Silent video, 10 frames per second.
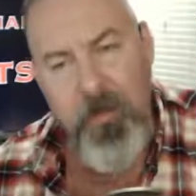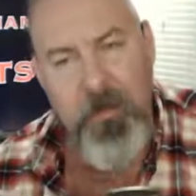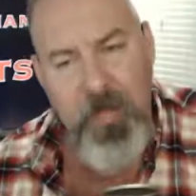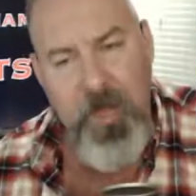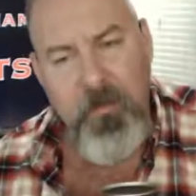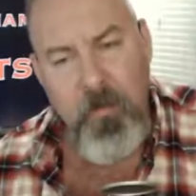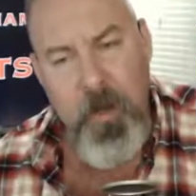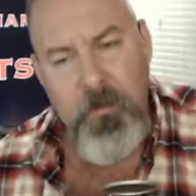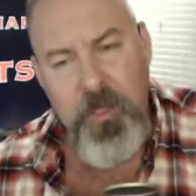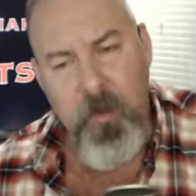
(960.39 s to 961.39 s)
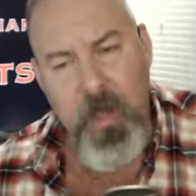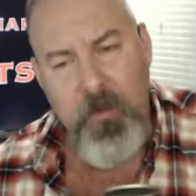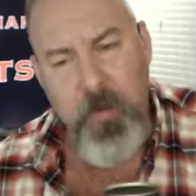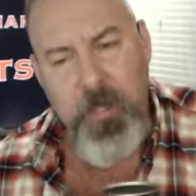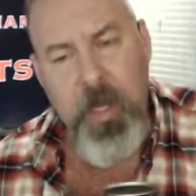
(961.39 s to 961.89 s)
I did David Webb's show
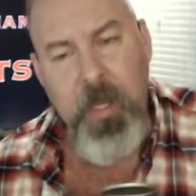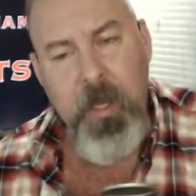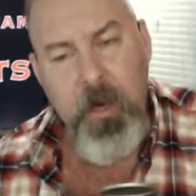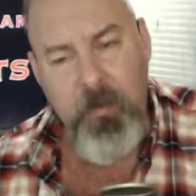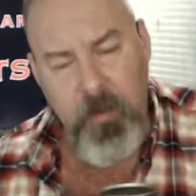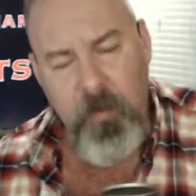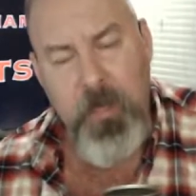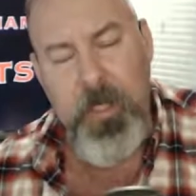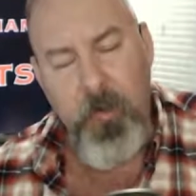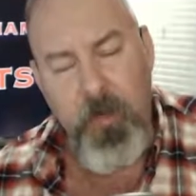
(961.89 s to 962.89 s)
this week. It